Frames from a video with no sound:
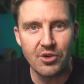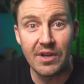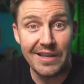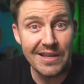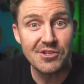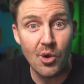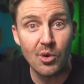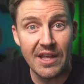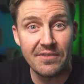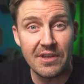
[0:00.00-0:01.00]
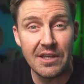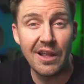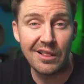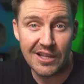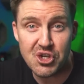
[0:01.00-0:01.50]
wondering, is Total
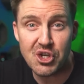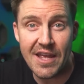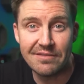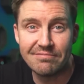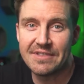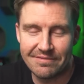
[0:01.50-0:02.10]
AV legit?